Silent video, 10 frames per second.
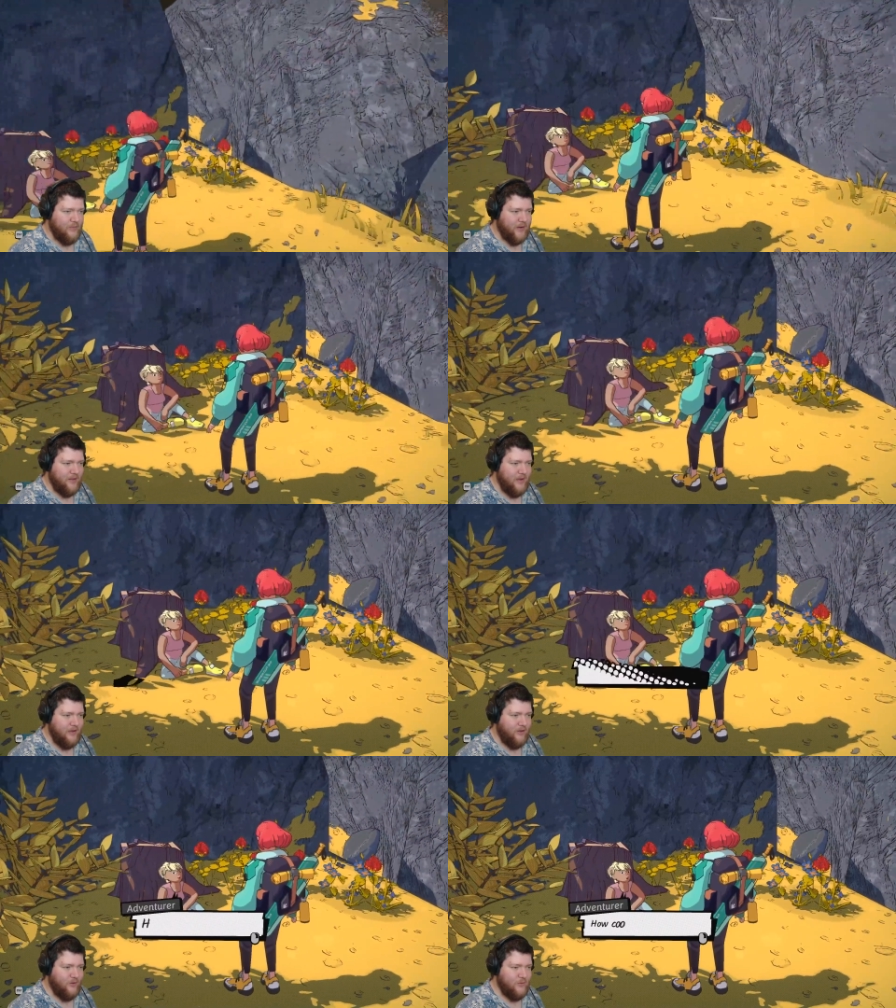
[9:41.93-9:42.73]
but
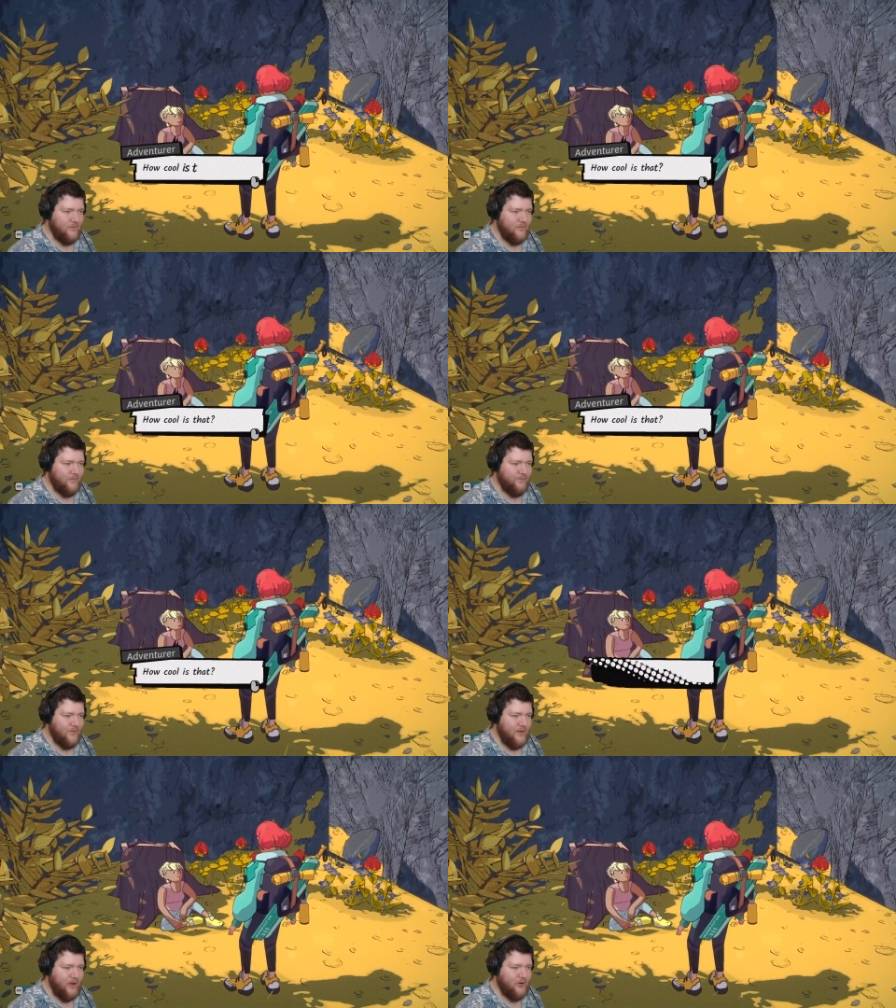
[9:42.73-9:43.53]
thank you.
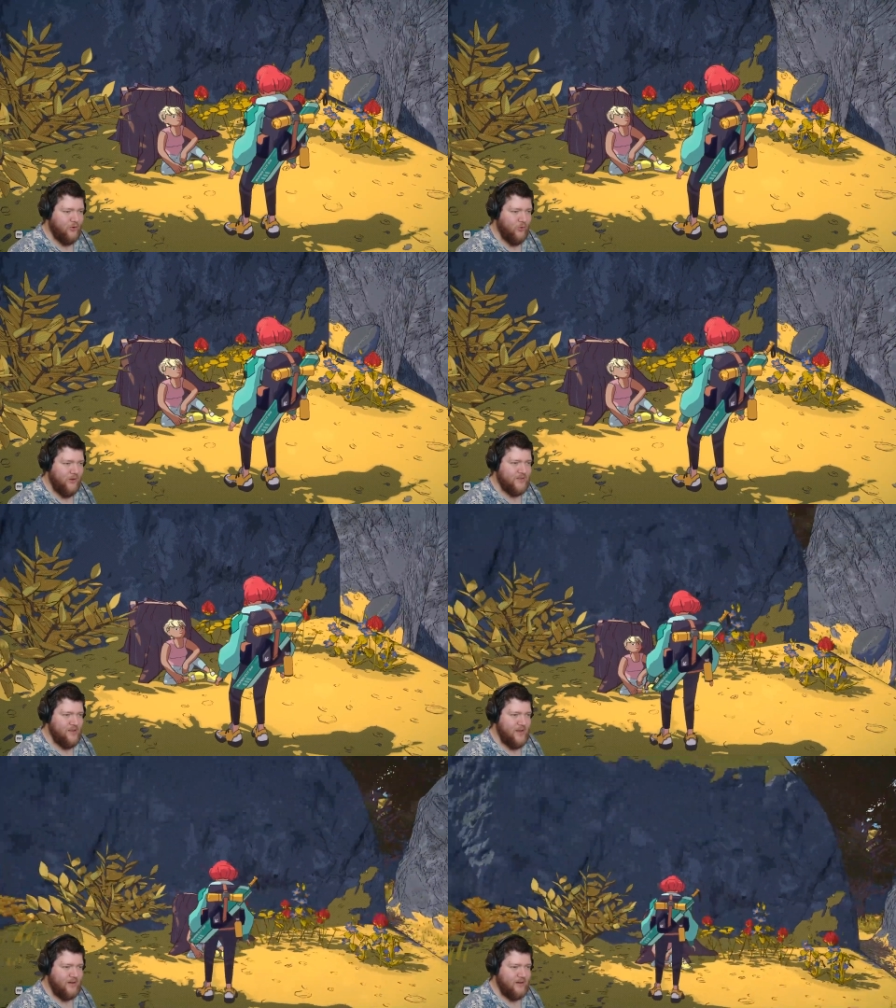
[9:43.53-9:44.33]
How cool is
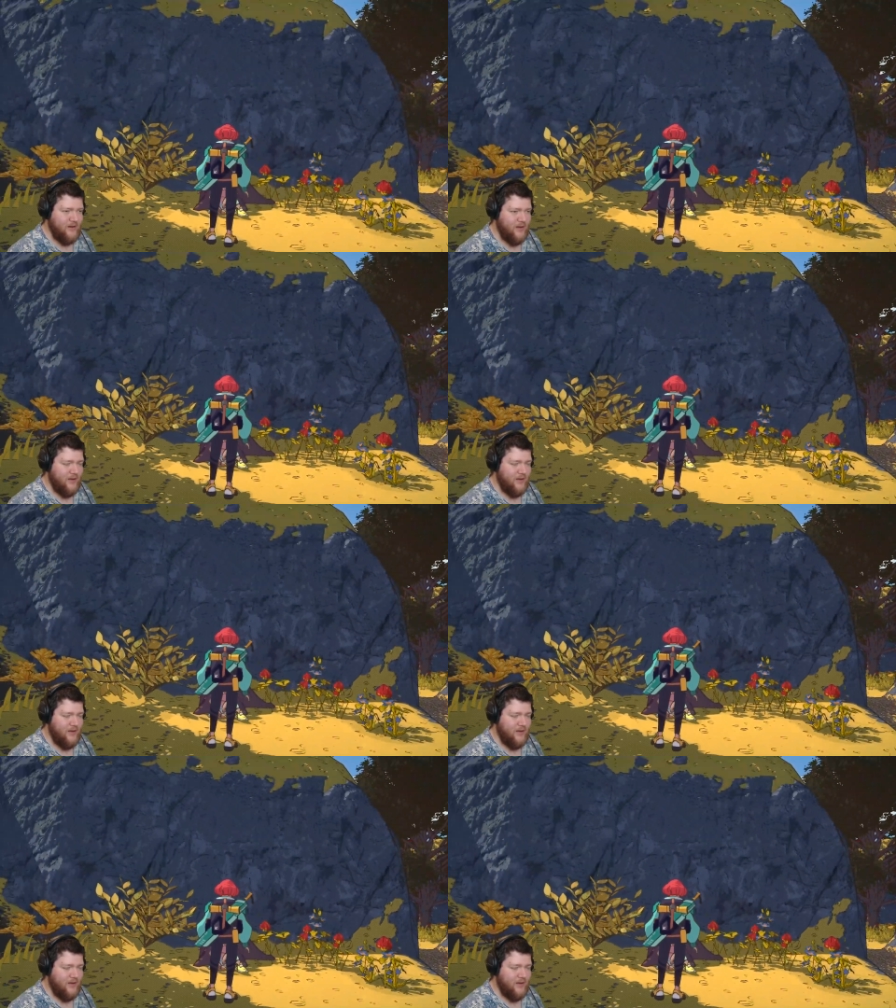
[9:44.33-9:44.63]
that?